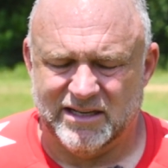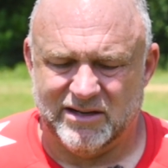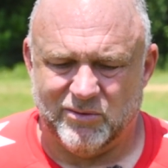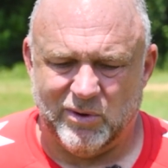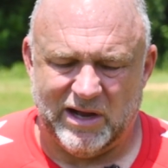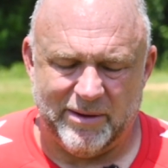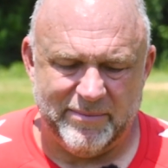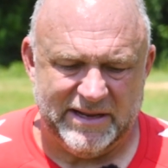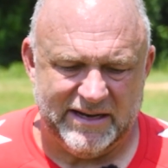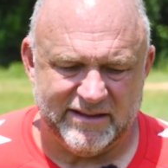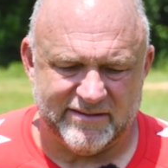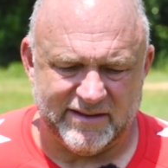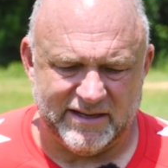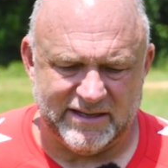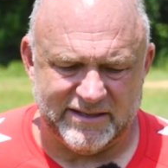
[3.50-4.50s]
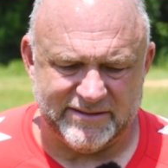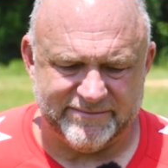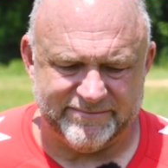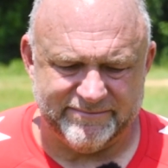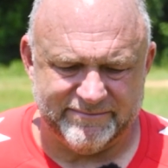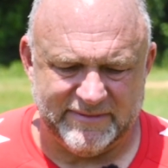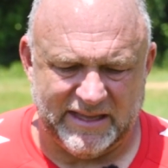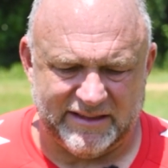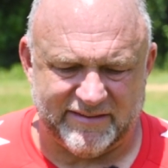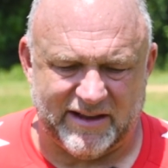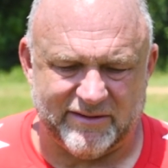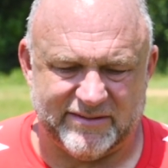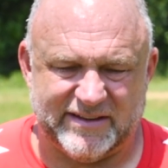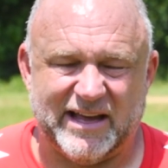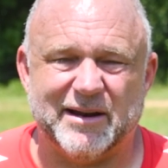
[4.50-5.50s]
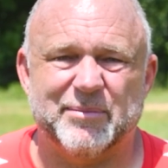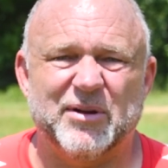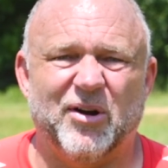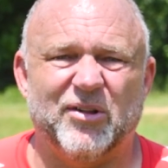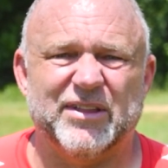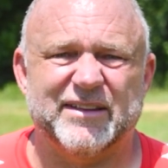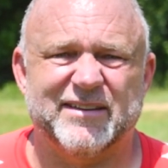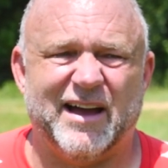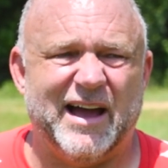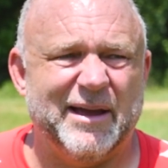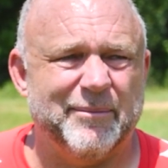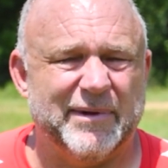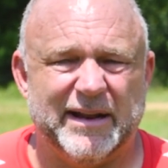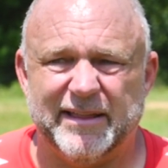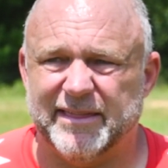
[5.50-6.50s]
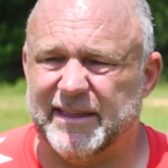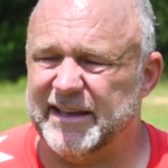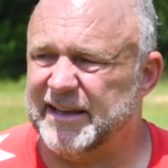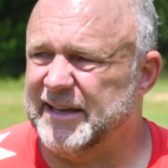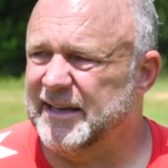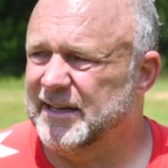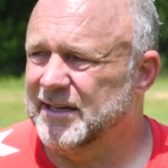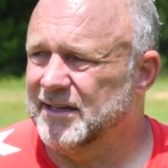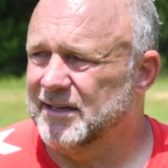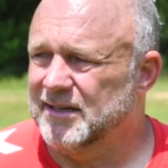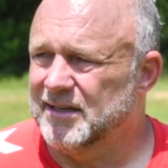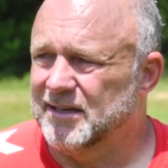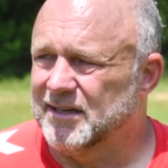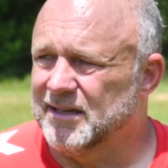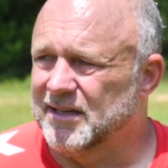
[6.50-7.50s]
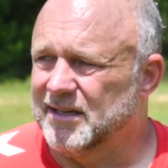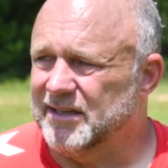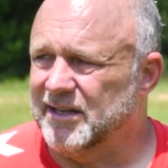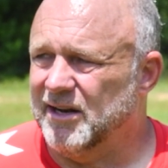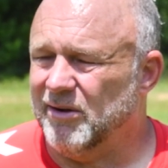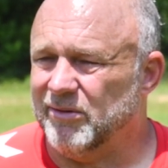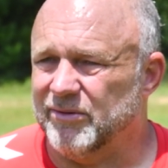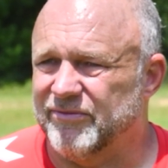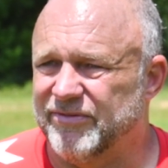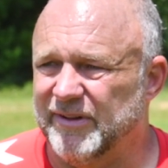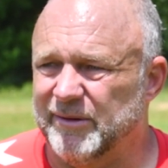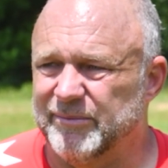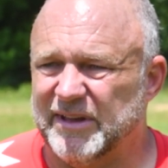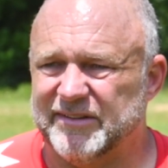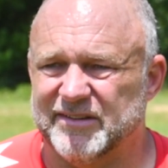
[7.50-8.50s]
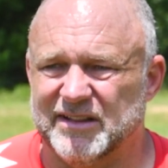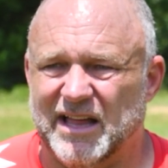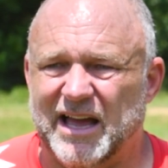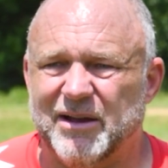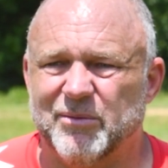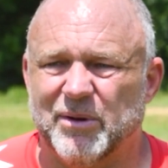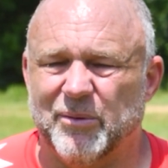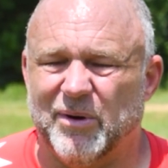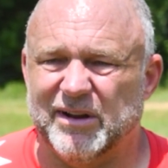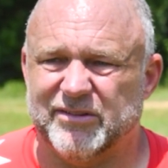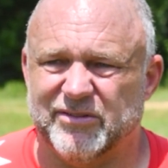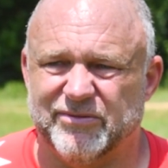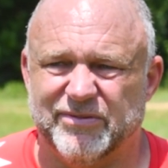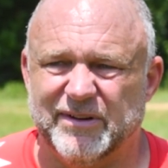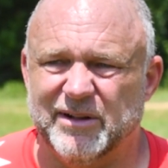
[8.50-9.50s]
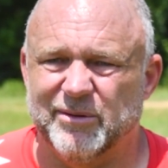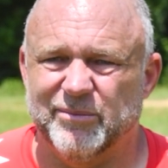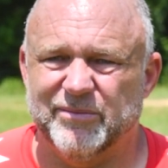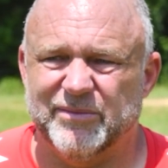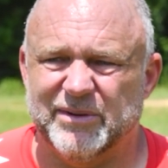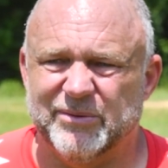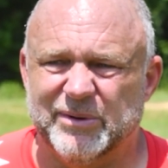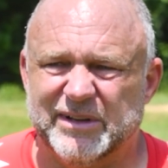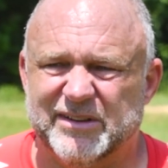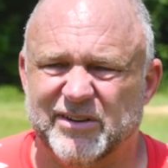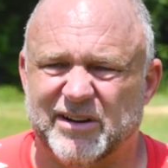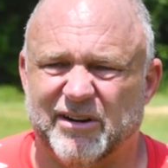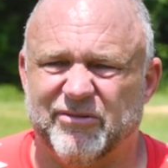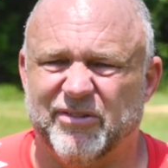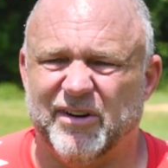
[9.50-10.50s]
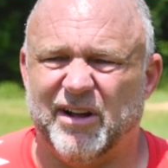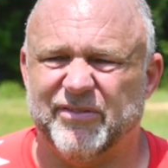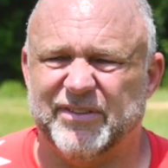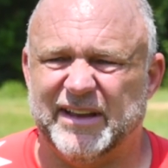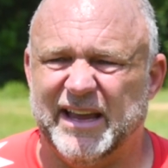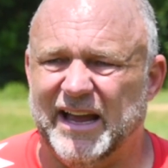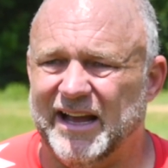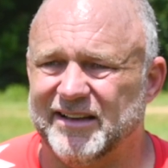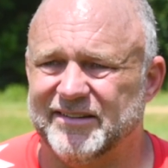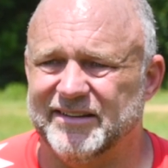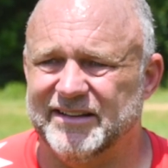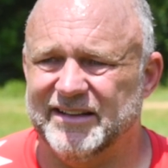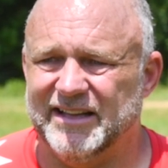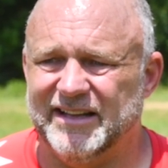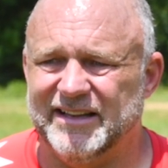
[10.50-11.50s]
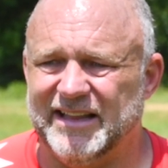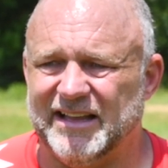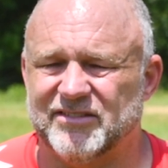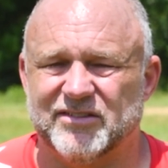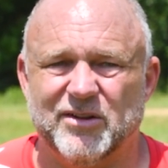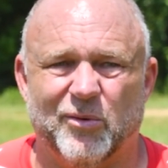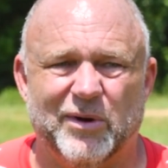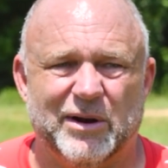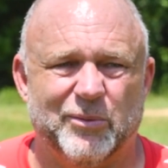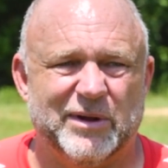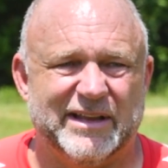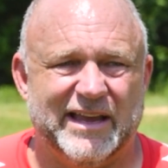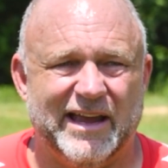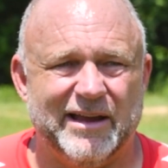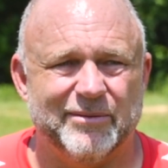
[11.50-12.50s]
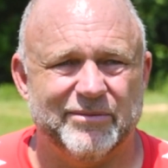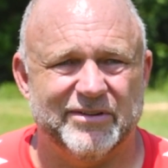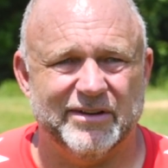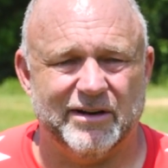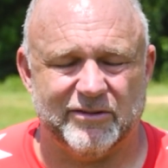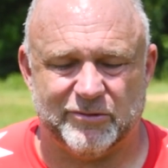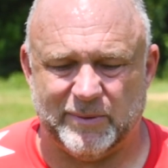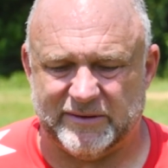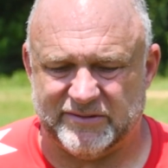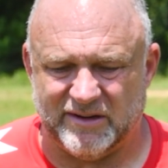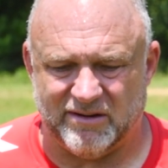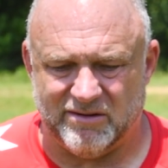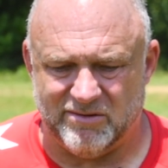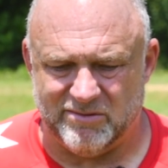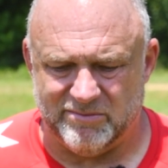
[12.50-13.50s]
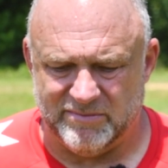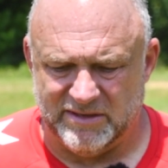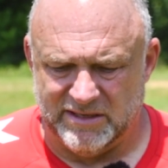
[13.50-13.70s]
Well, I mean, that's how it's got to be all the time. And I think, film doesn't lie. When we watch the film, we took our foot off the gas, and that's no way to win games, especially at home.